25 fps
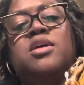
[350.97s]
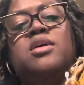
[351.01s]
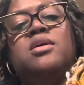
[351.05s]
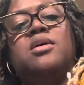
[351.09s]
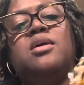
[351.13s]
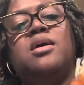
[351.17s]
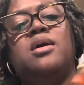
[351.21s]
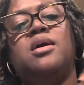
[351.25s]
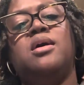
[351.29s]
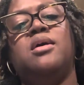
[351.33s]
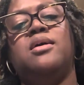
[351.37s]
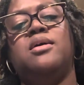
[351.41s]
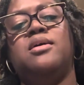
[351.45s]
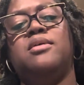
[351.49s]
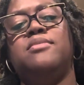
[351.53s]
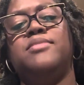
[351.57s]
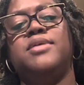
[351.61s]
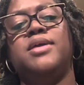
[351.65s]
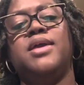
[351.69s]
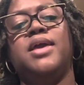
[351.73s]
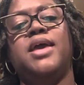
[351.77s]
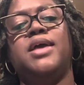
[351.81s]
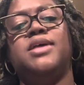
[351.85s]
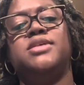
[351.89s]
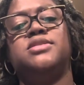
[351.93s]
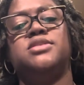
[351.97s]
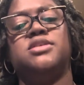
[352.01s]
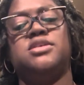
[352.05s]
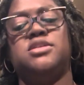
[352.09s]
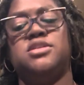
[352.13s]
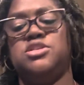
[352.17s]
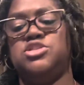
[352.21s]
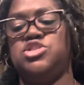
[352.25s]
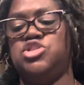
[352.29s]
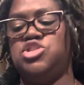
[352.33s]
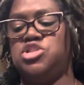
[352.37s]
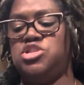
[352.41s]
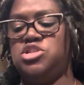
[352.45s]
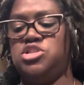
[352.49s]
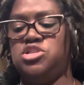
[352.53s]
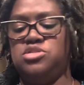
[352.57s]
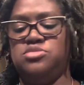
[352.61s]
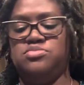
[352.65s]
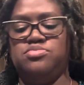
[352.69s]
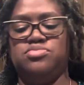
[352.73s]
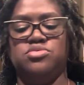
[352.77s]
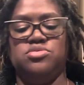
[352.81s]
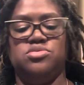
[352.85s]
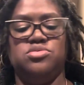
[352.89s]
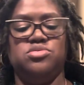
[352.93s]
It has an
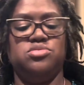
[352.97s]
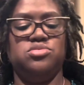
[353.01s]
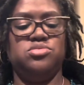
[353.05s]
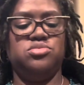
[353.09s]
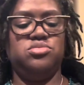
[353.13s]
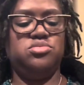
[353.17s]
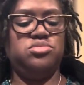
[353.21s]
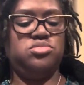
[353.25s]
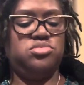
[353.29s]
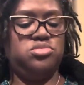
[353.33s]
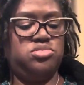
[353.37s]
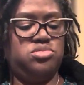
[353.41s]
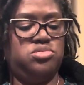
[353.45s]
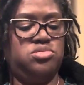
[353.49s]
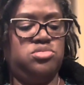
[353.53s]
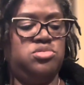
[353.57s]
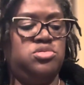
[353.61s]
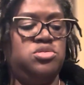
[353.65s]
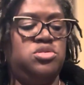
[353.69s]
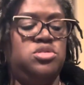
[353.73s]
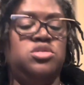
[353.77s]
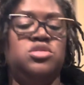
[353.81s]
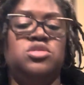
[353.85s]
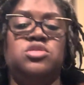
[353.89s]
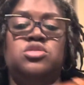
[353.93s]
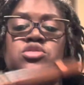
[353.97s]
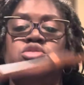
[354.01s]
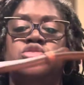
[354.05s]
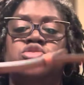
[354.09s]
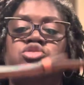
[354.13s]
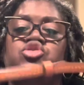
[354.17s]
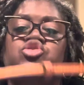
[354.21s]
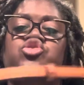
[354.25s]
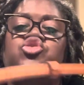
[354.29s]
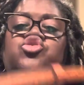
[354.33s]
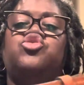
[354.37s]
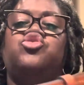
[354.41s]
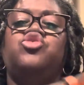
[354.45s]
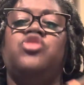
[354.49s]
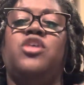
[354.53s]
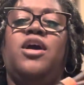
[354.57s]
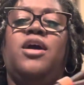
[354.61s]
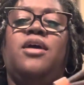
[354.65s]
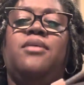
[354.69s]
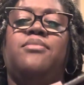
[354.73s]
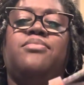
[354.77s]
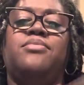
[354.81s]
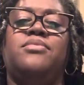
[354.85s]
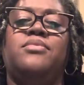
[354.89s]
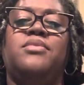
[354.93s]
adjustable
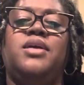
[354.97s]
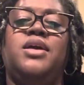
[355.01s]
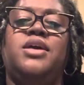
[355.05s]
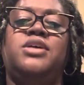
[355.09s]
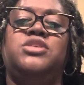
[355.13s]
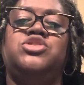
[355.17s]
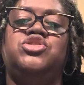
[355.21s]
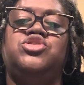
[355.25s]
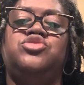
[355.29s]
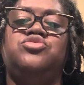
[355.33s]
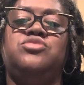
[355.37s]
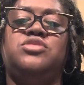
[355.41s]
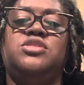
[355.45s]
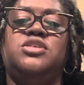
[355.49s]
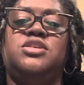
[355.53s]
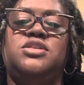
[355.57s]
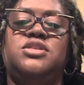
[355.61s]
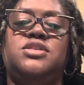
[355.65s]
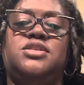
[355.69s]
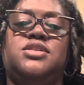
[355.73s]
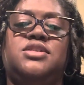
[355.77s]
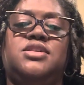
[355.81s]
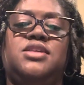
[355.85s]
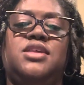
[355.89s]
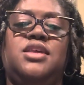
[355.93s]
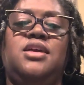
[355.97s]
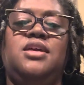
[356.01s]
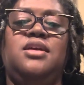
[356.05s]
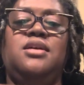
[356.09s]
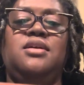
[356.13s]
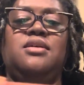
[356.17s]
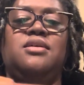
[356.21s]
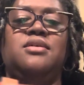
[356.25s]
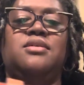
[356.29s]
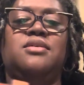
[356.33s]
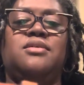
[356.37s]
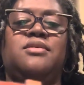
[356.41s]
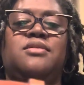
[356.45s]
strap, as you can see.